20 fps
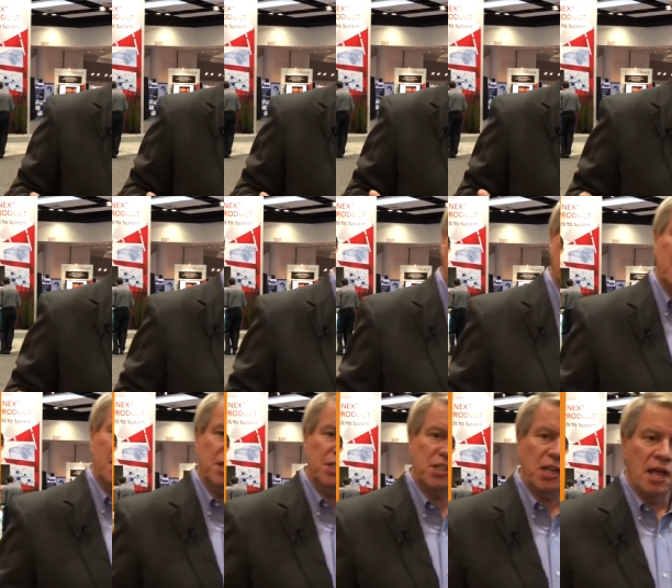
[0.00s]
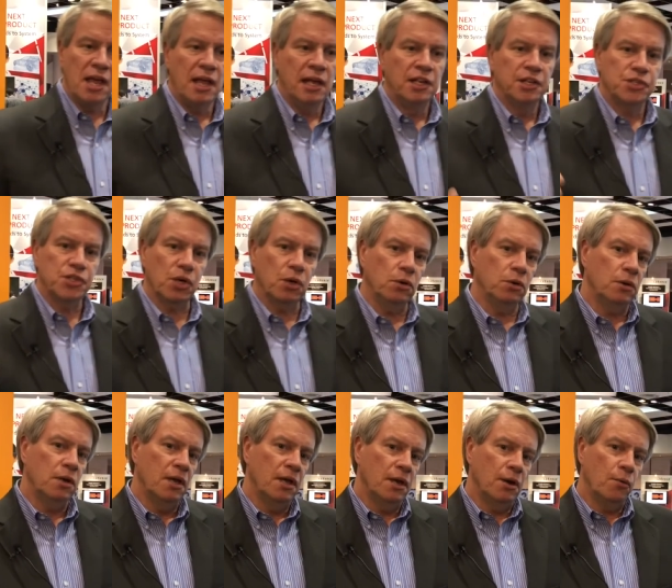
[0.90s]
displays. So
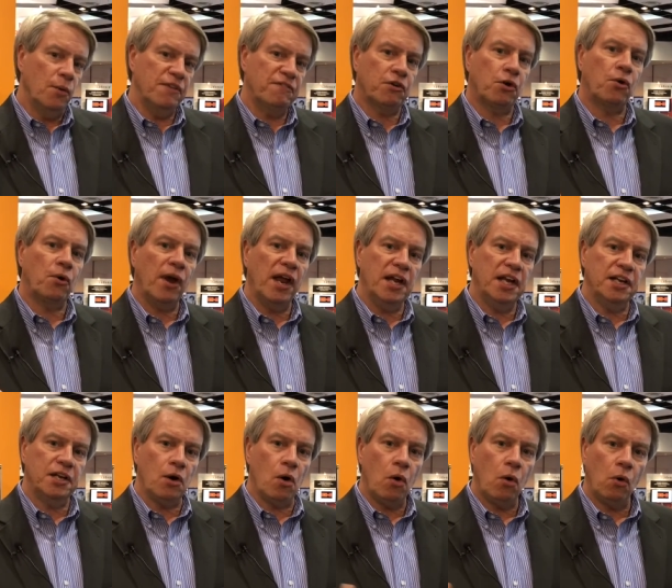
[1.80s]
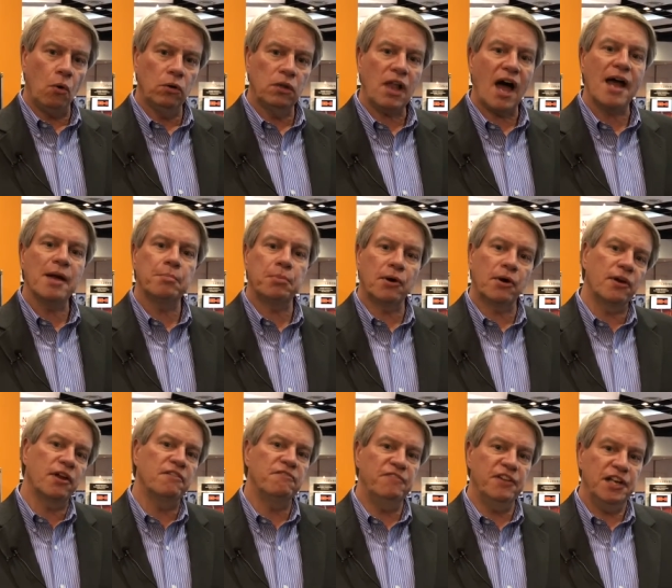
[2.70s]
we've created a whole
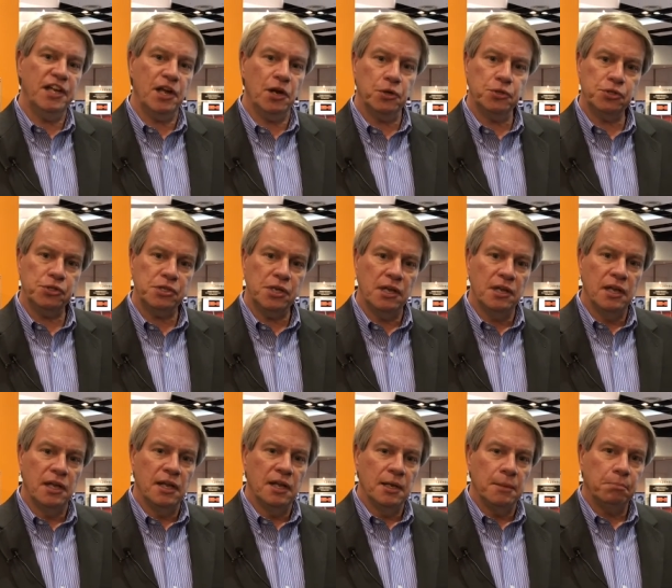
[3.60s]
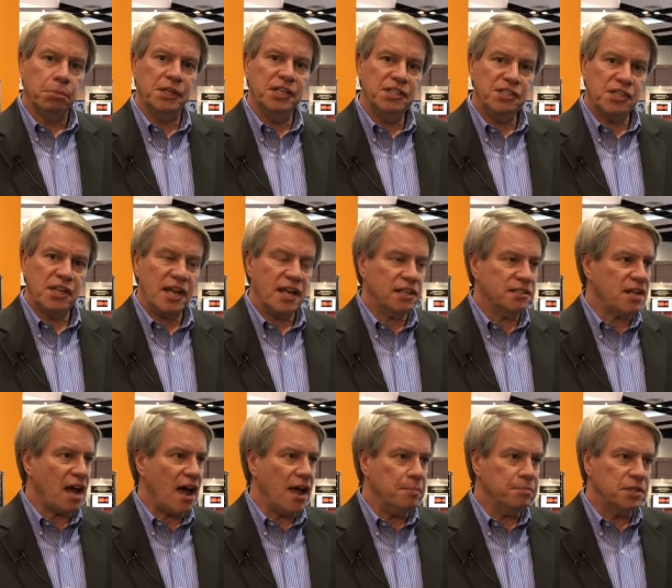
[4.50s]
library of videos. Please take
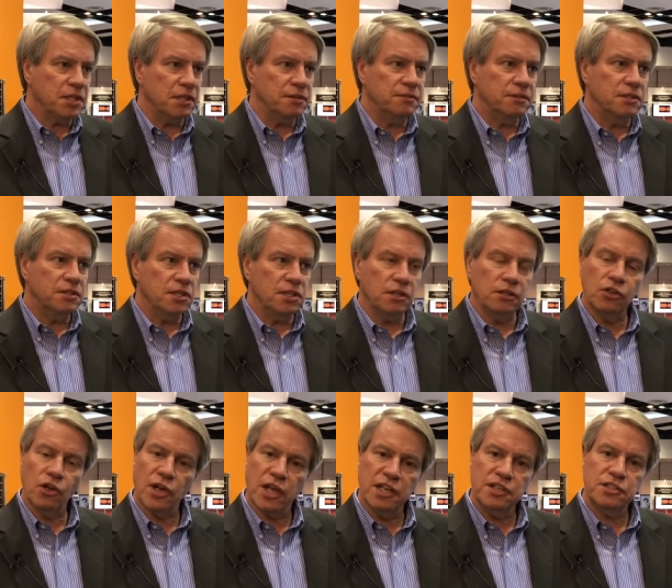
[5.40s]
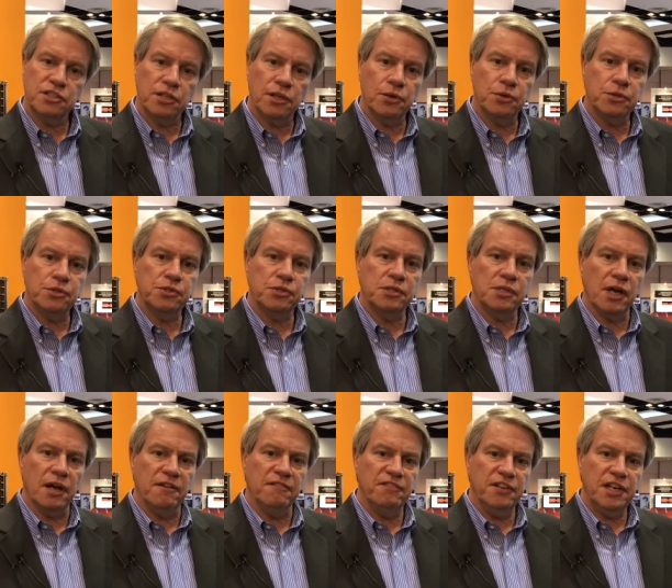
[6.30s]
time to, to look into those
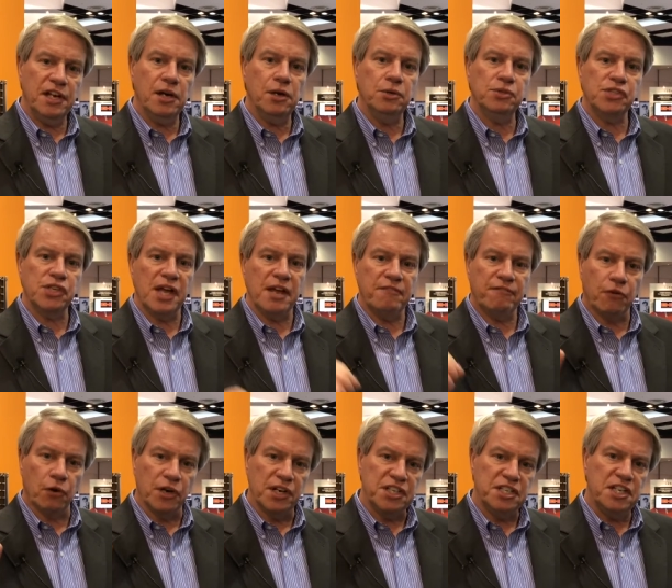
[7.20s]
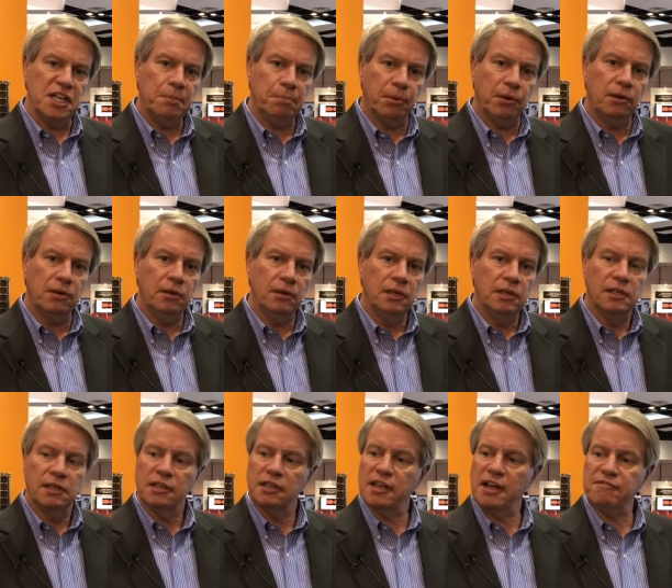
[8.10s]
uh, videos for a deeper
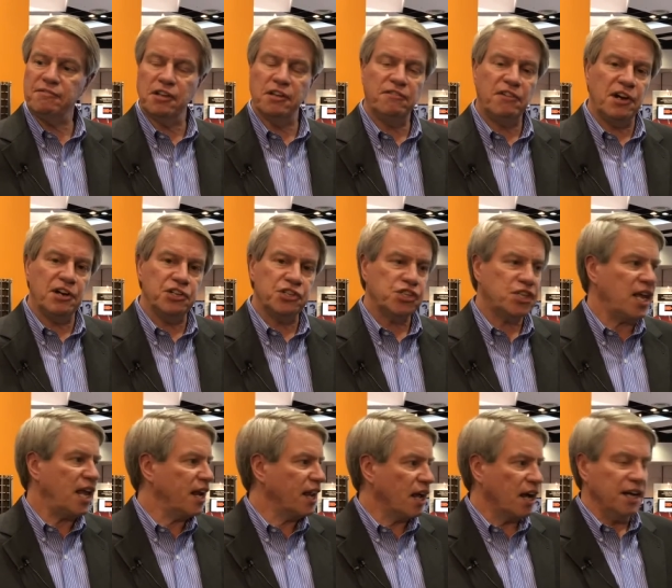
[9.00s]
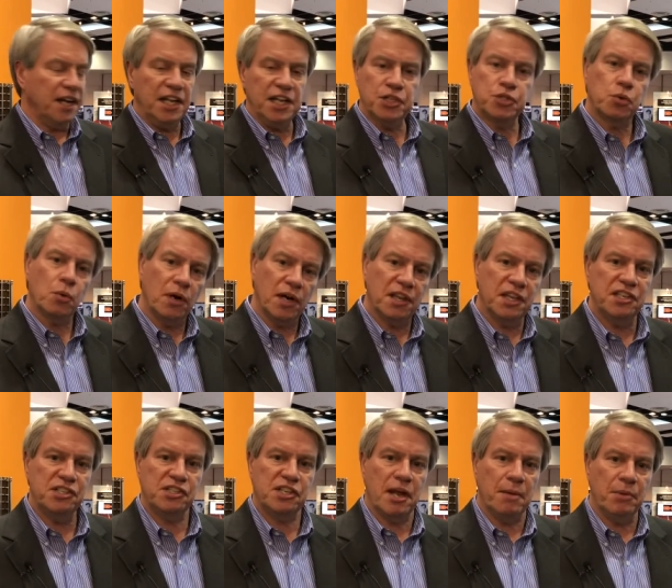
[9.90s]
level of understanding on each one of
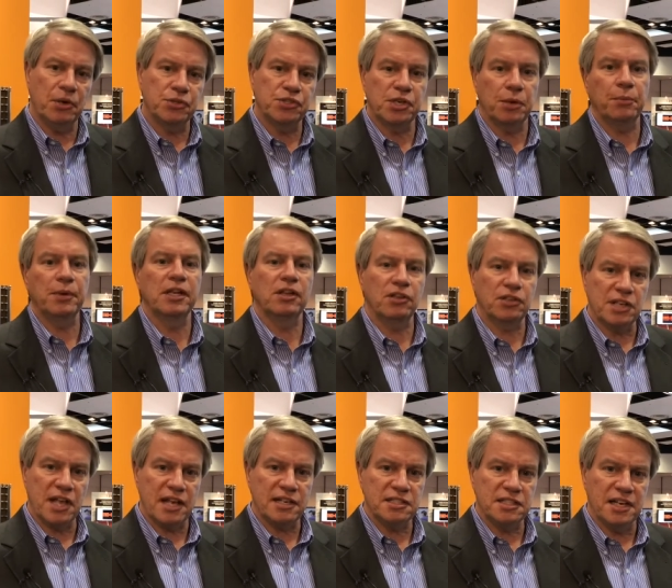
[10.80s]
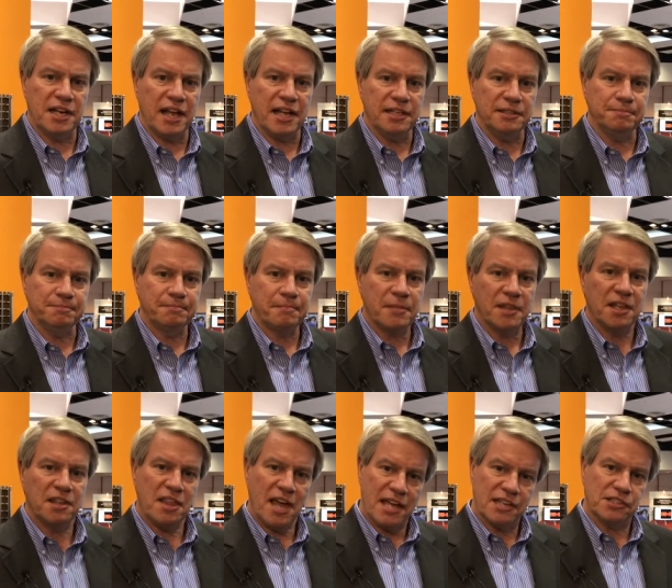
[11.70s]
these demos that we looked at today.
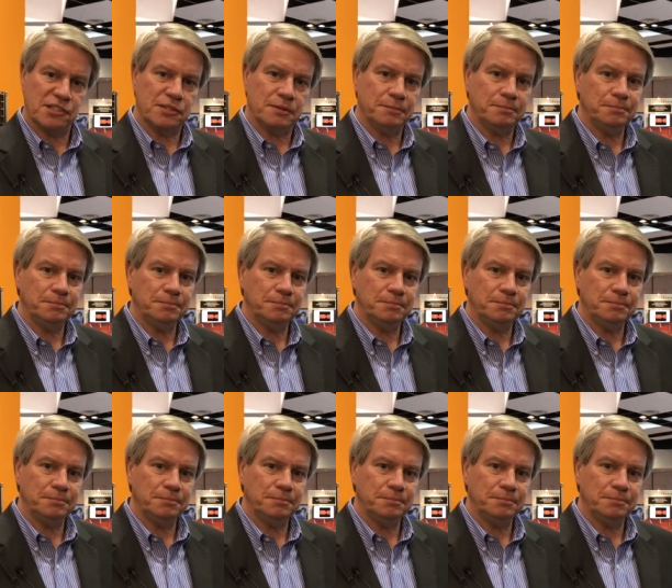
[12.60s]
Thanks.